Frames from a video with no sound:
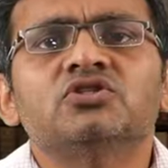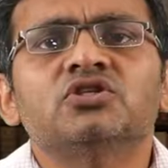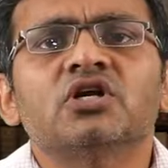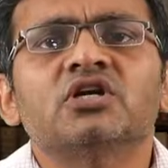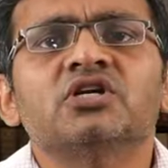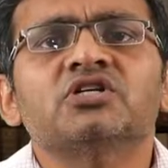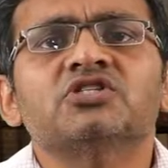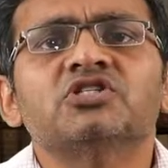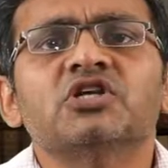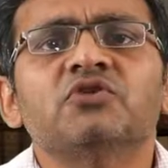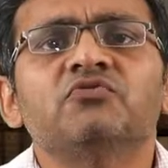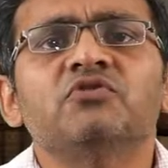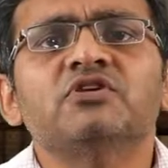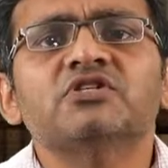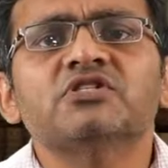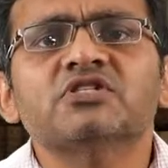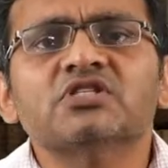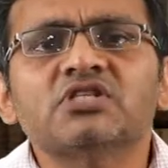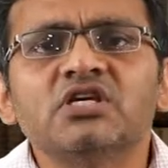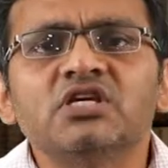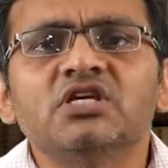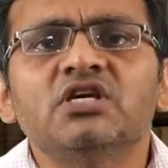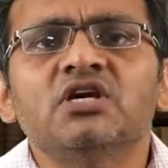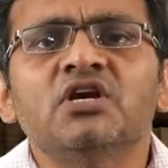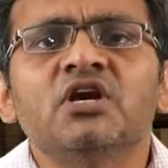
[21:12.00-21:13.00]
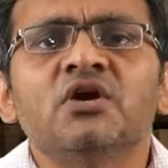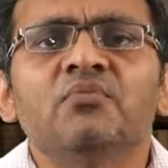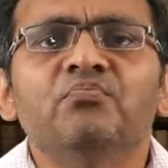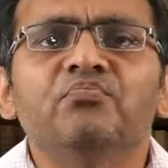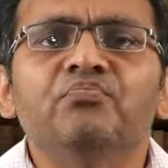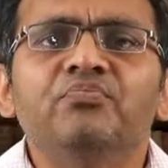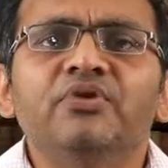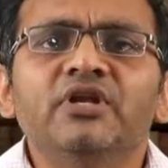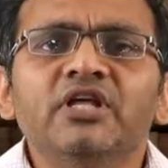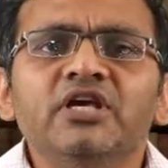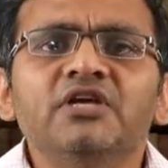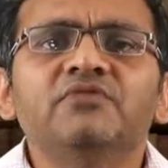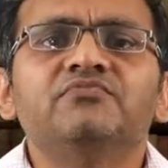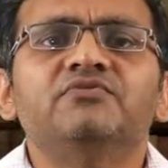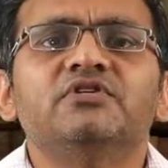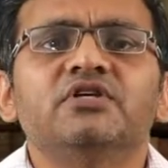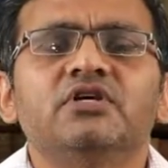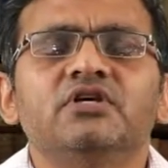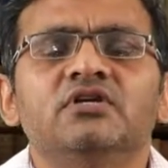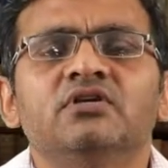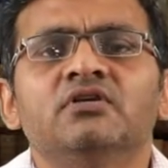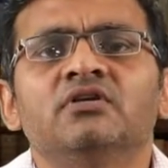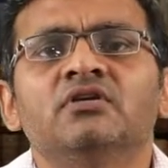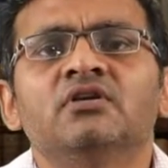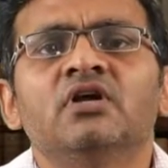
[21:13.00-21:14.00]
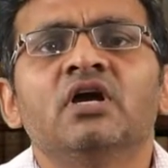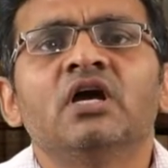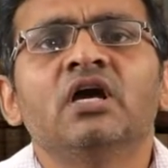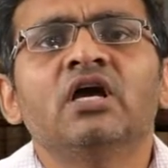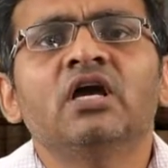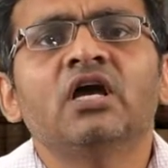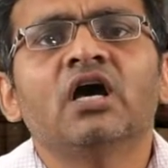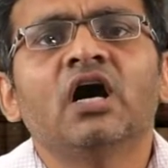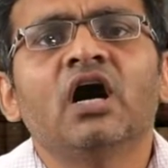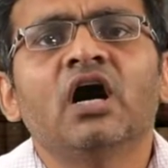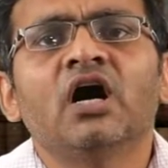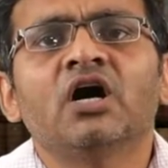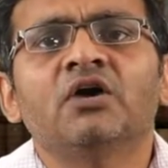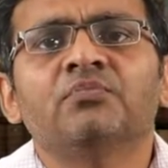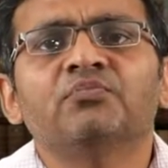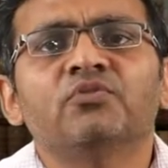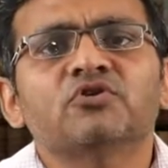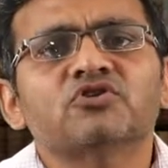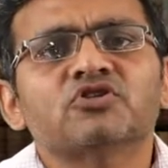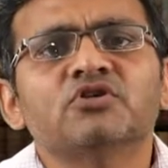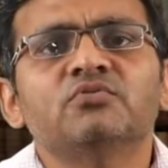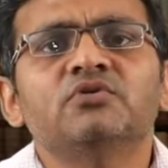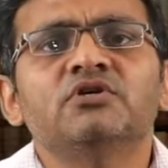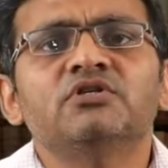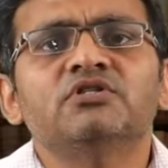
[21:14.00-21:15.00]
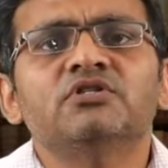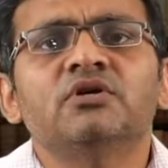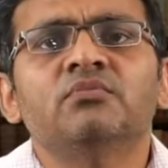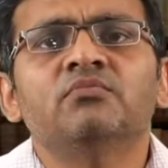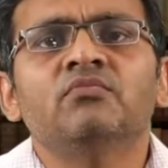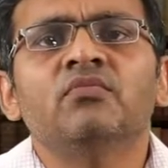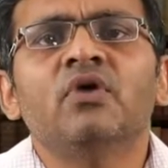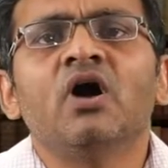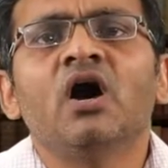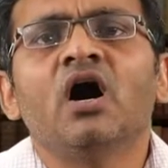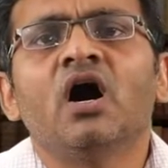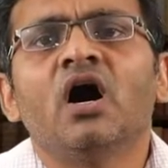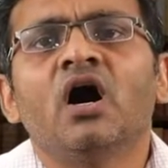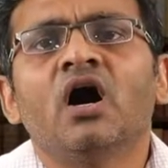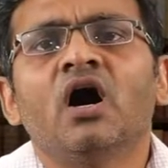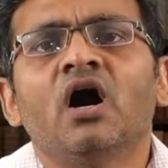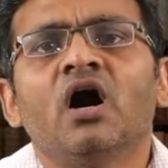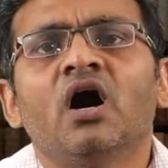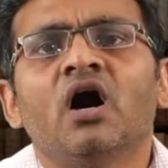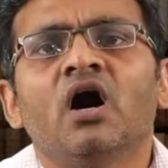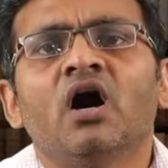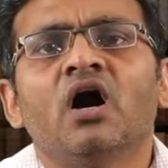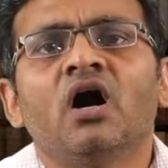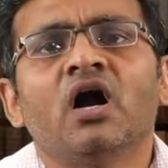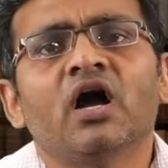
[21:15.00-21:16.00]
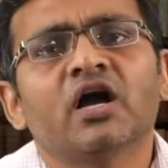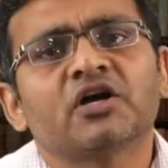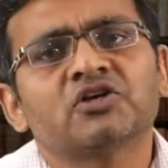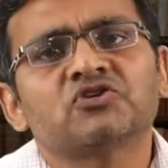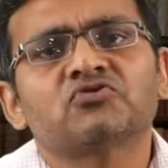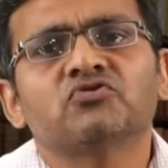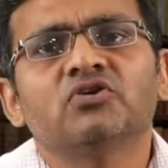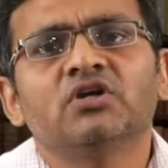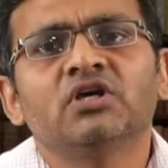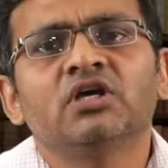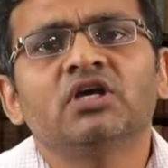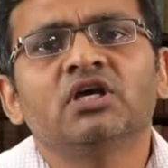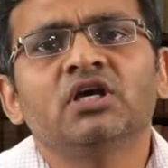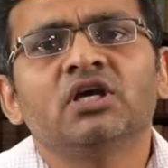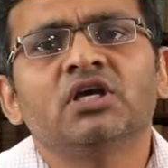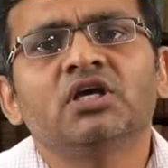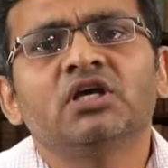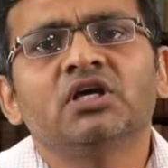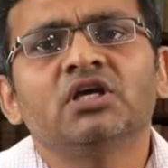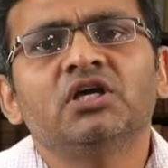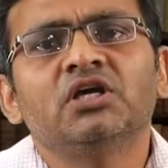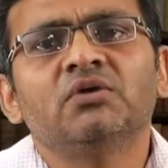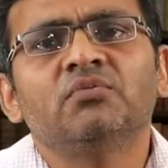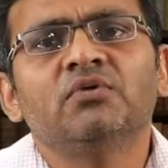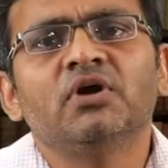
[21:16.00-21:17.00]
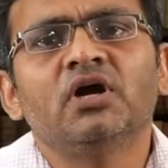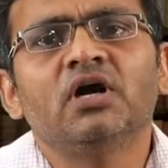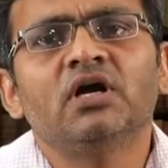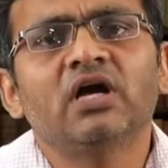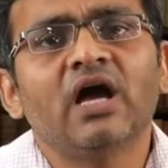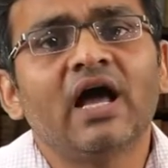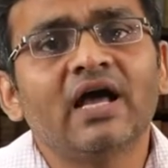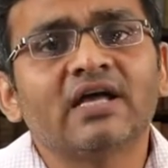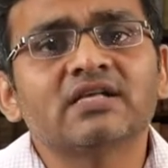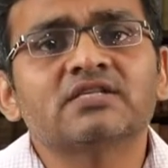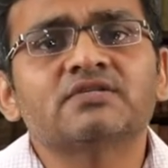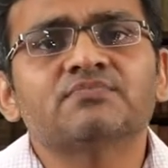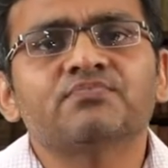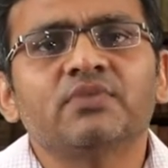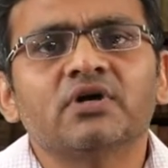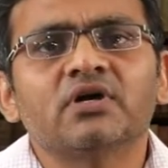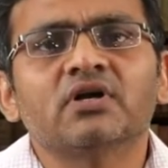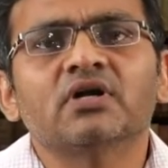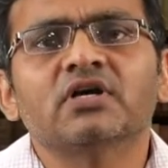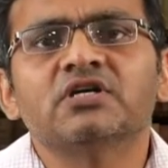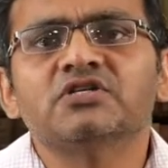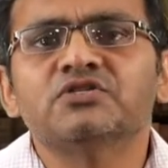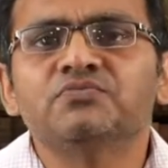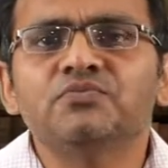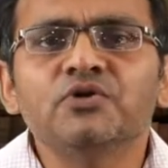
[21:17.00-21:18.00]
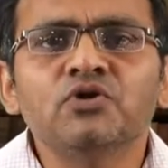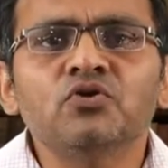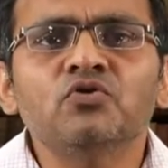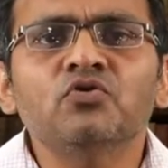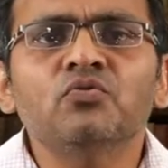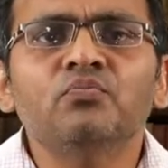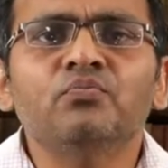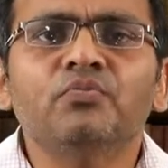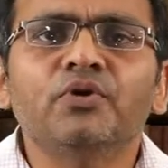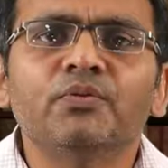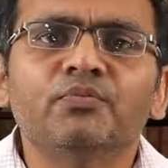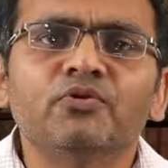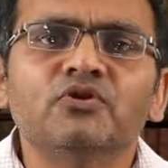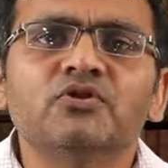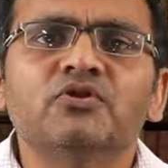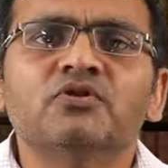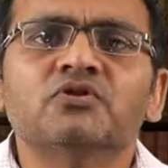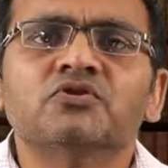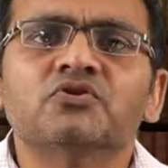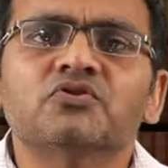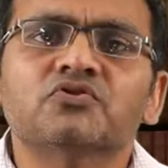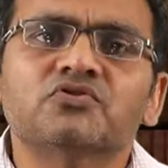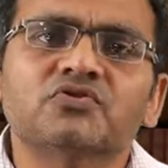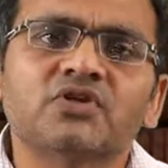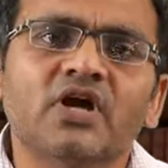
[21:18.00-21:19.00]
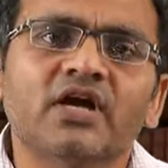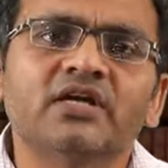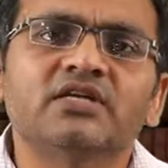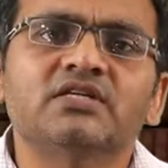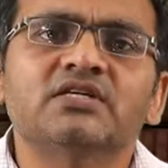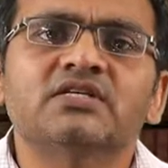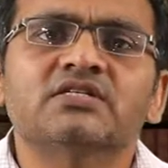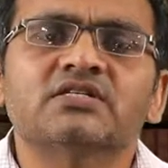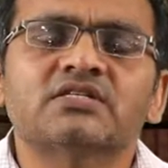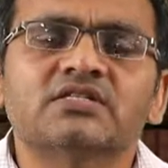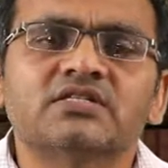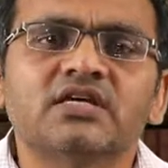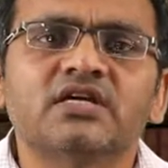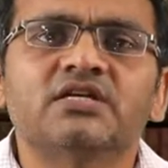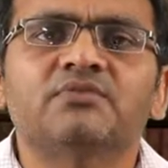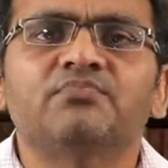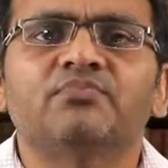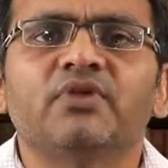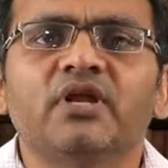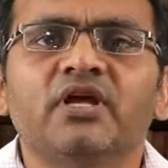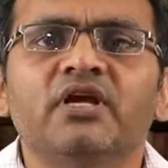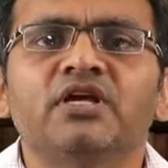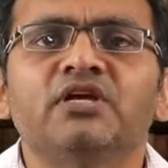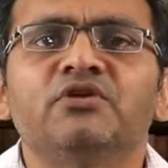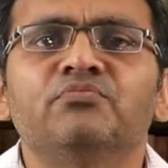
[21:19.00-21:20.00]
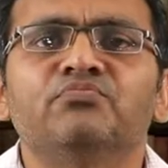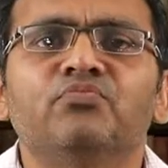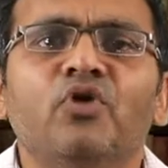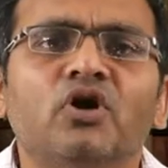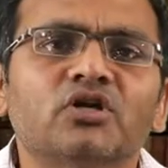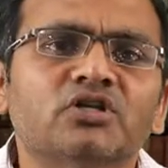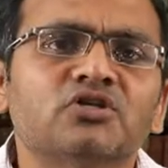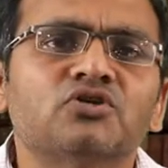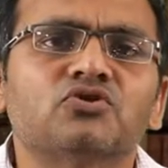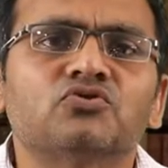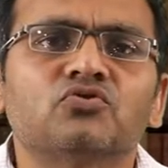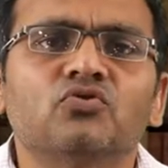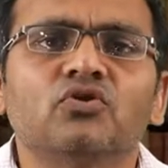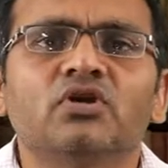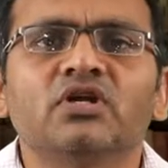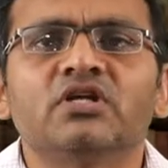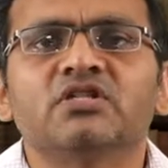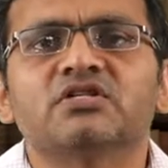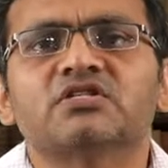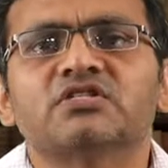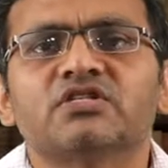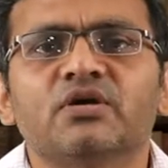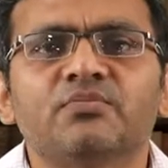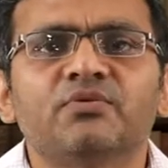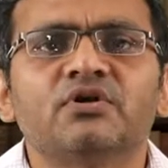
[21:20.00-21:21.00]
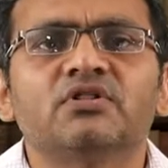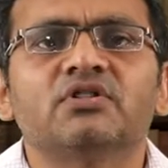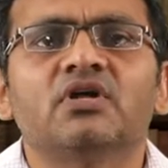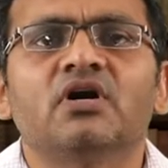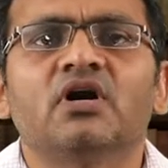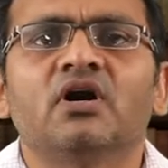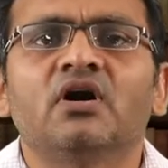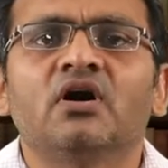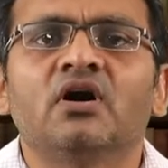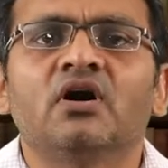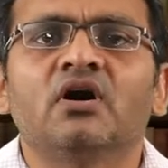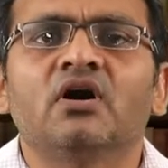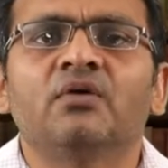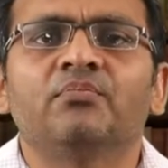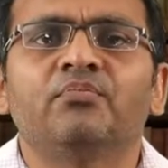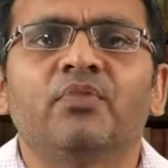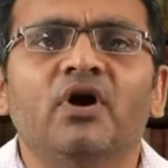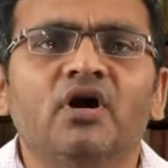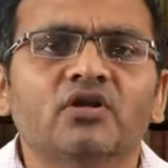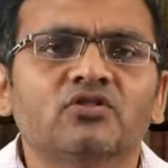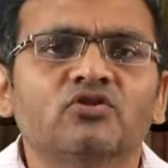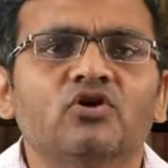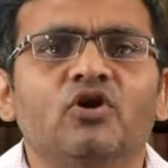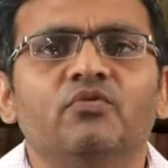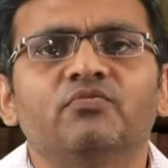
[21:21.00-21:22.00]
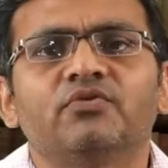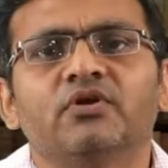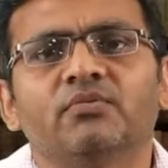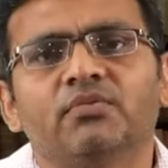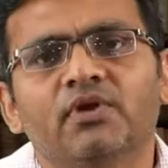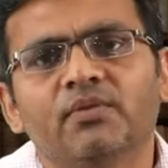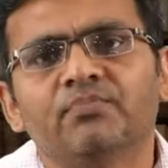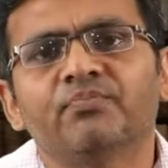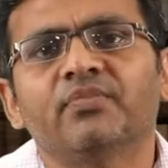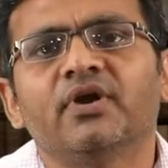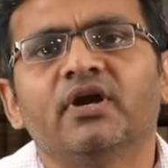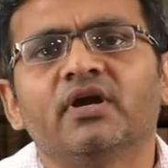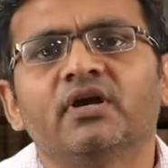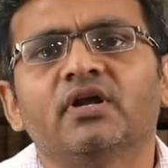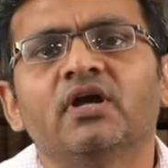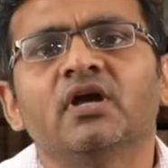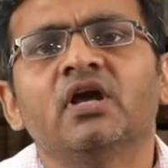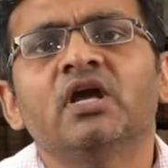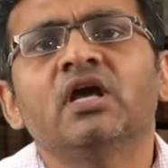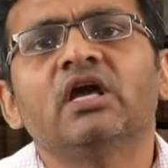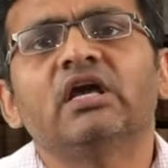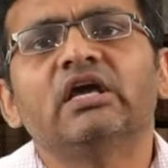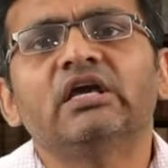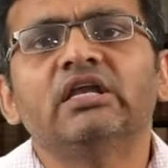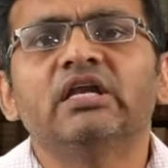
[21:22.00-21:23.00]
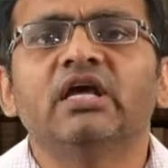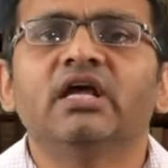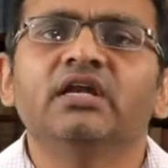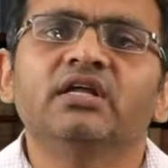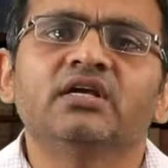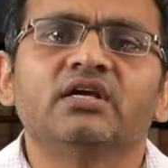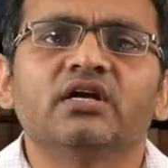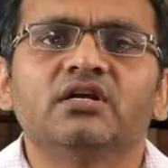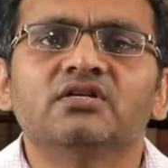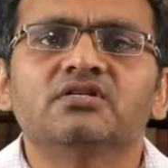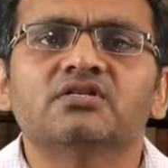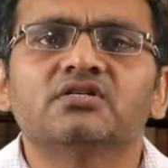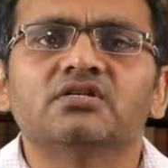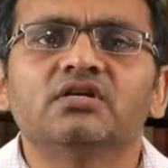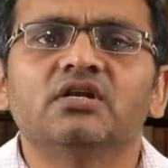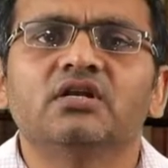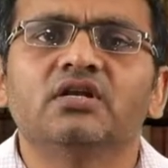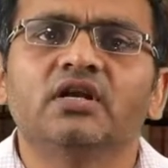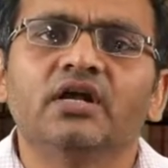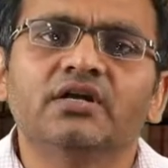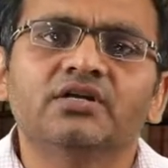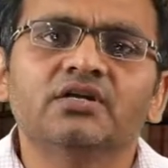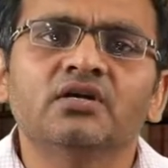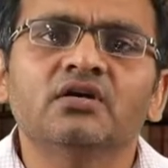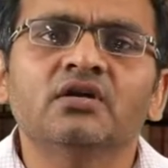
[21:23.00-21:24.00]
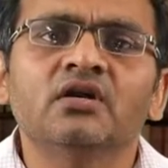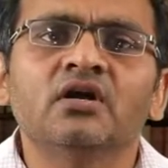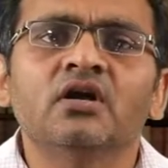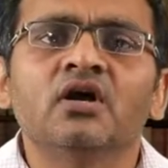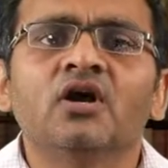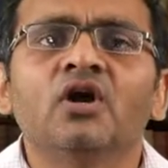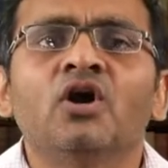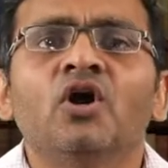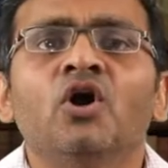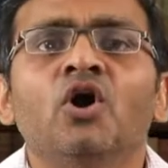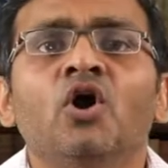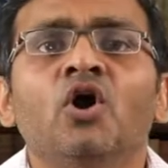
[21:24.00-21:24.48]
Chernyshevsky believed in uh, possibilism uh, actually he, as per his view, people, society, state play important role in shaping the uh, path of development in any country. Later,